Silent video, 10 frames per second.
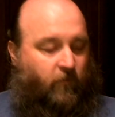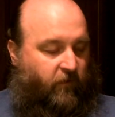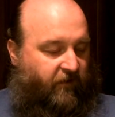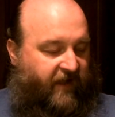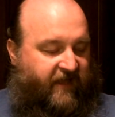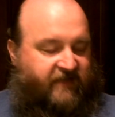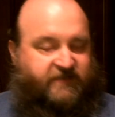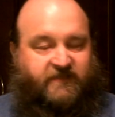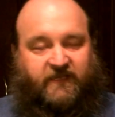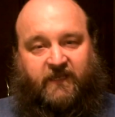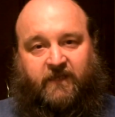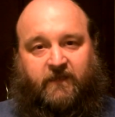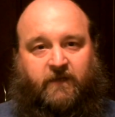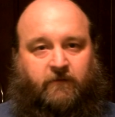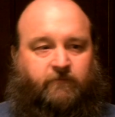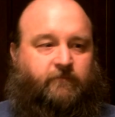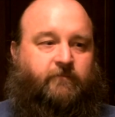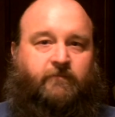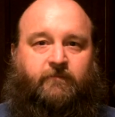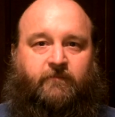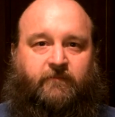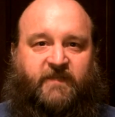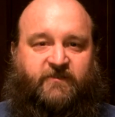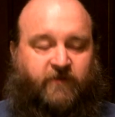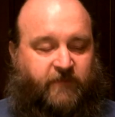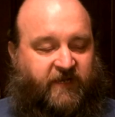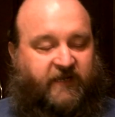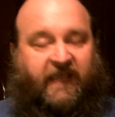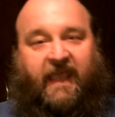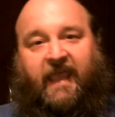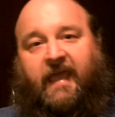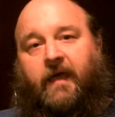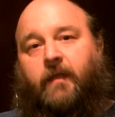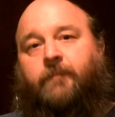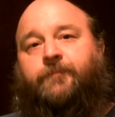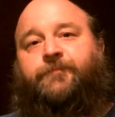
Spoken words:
Whereas the, mystery meat in a can,